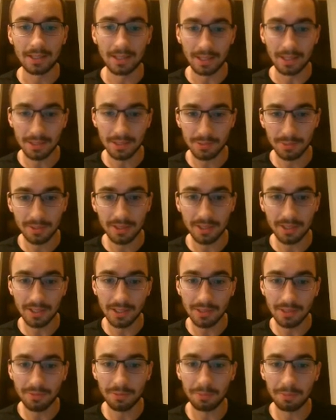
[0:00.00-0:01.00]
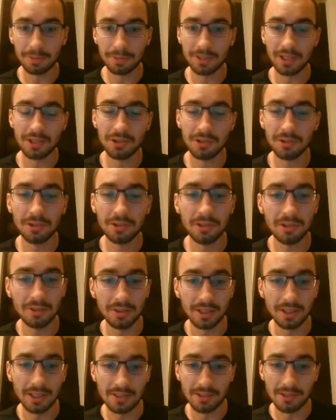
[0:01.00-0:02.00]
Next one, the hint for
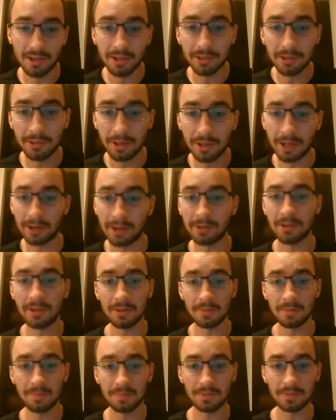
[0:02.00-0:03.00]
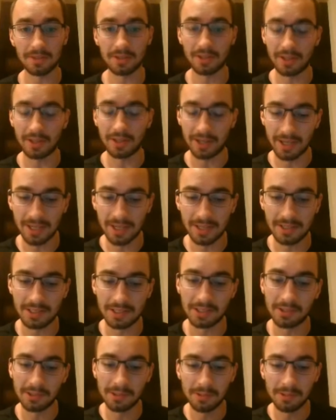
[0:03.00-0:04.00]
potential, it's on the ground, so the height is
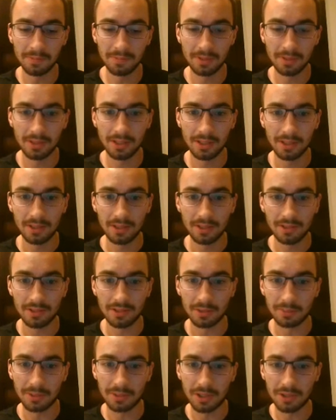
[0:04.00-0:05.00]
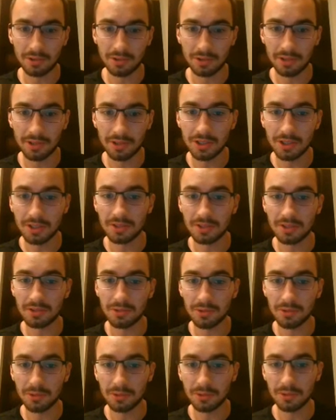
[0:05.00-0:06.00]
0. So potential energy is
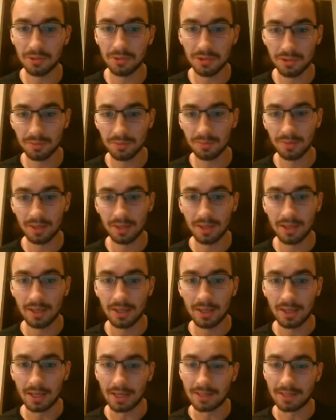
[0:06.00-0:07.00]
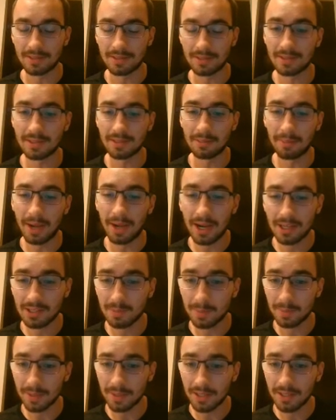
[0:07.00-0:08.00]
0 joules. And since the max
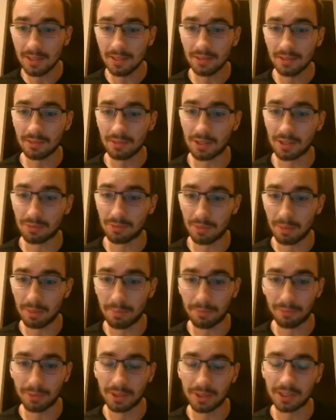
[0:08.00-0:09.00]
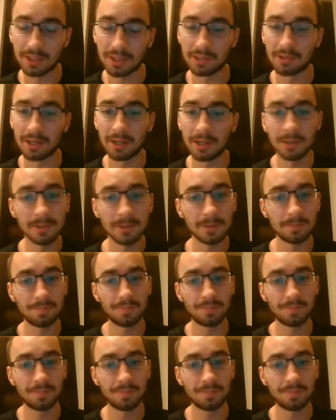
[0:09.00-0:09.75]
speed is right before you hit the ground,